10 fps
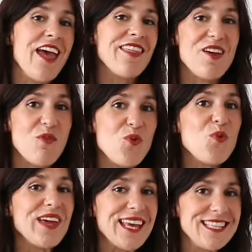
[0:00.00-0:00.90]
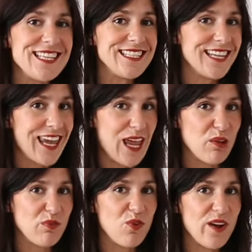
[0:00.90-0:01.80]
They're all easy to
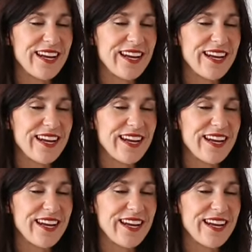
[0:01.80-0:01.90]
care for.